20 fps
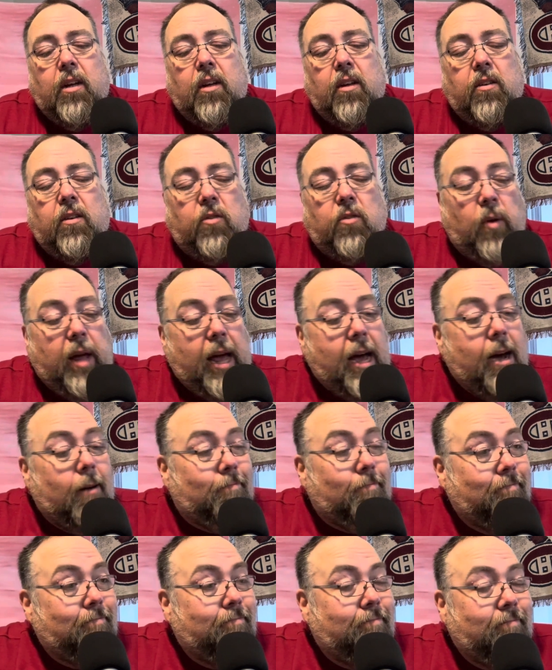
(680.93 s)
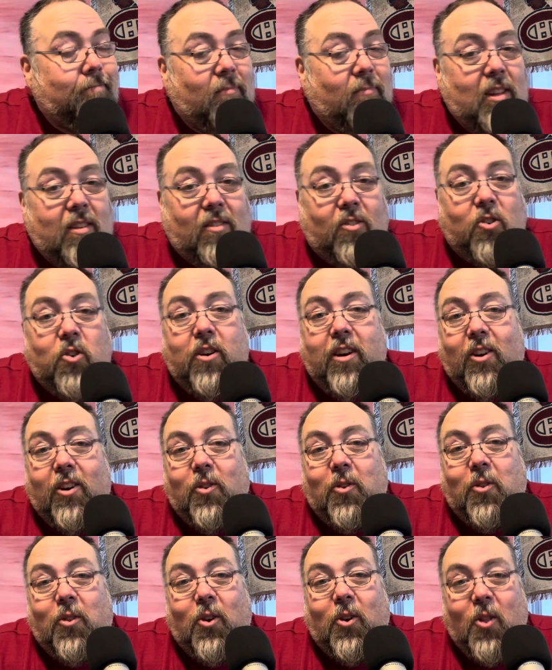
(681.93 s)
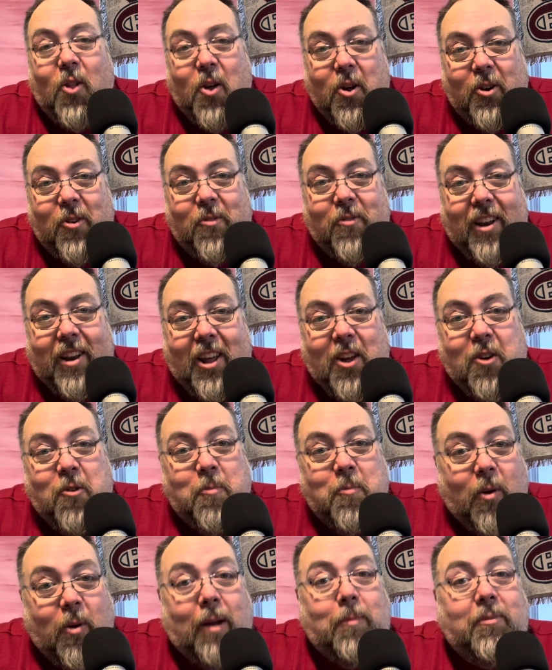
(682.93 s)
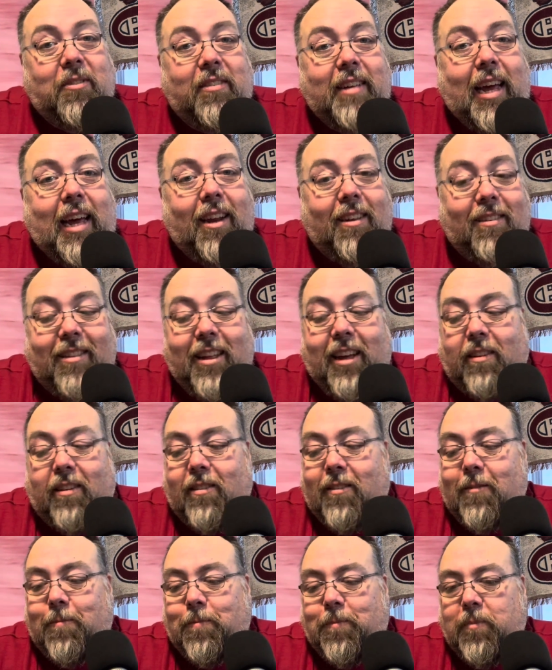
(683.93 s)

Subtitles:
So yeah, this turned into a little longer video, but what I'm saying is this.